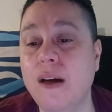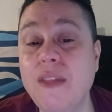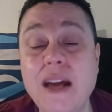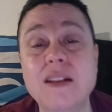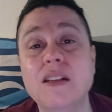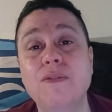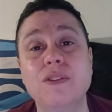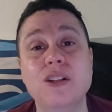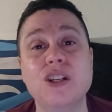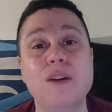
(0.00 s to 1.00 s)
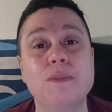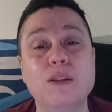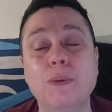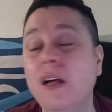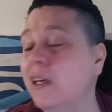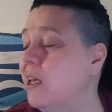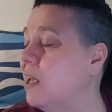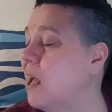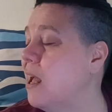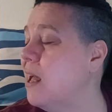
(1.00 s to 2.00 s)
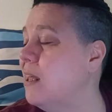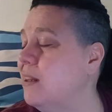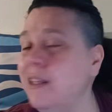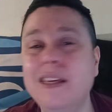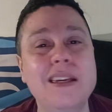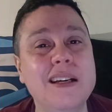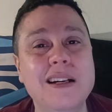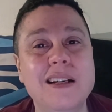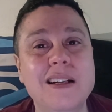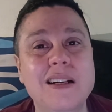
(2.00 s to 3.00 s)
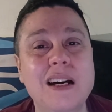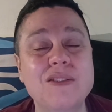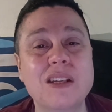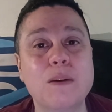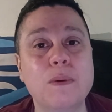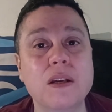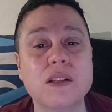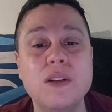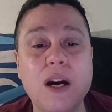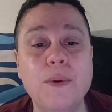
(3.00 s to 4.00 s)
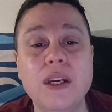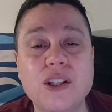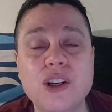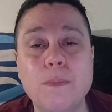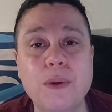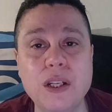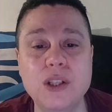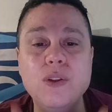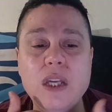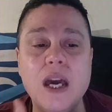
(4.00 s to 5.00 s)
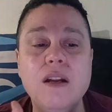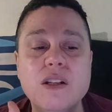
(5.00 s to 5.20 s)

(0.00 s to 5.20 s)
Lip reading: And that is it for the shameless plugging and the housekeeping. So now we can jump into the Eight of